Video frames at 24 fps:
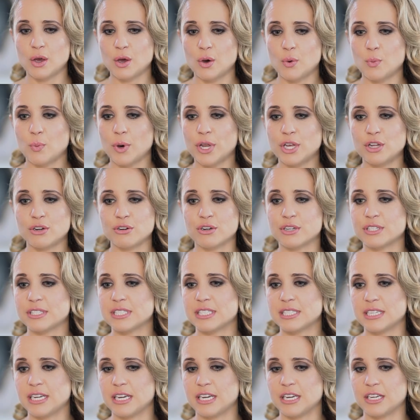When you're on
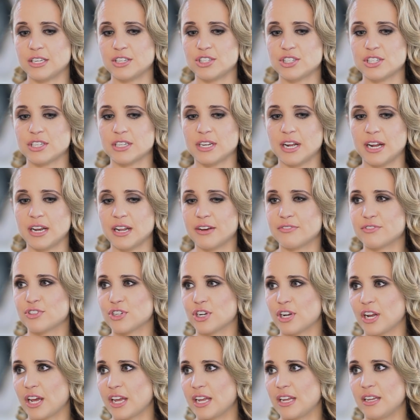stage night after
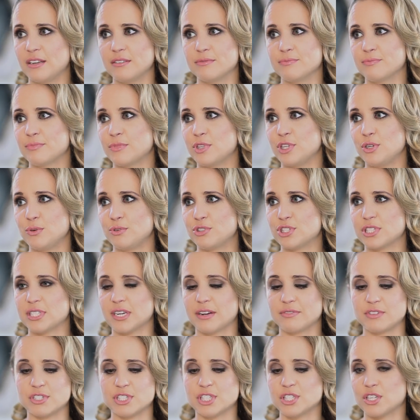night, you just
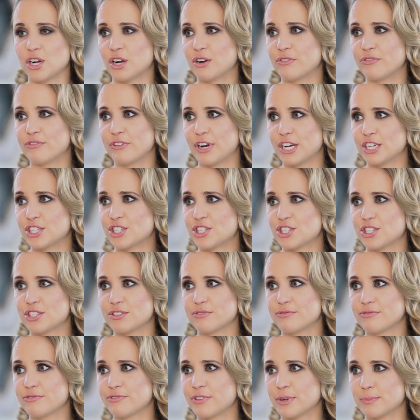have to start fresh
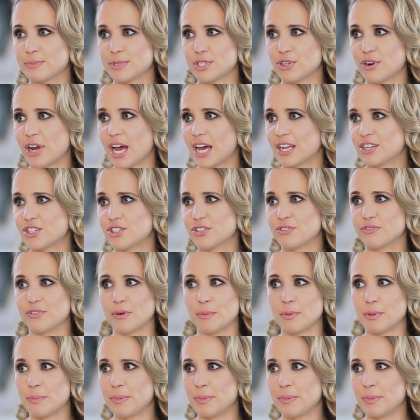from scratch from the